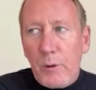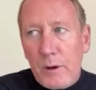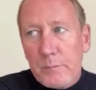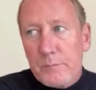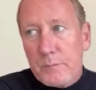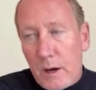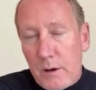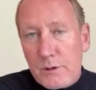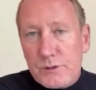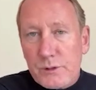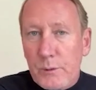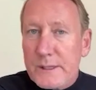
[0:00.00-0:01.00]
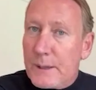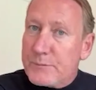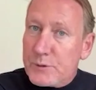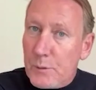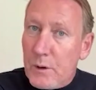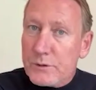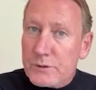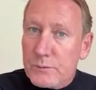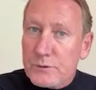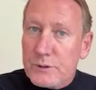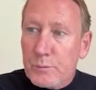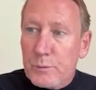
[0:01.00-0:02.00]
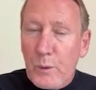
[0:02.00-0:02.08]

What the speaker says: at Arsenal, and it's up to Arsenal to